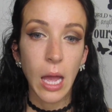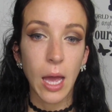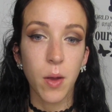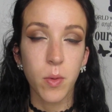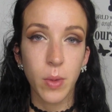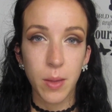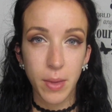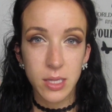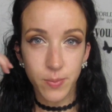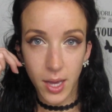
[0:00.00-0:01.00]
how a wing
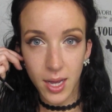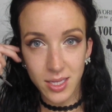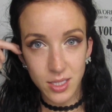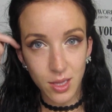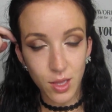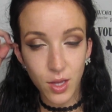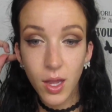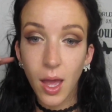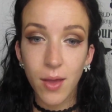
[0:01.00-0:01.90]
makes my eyes look.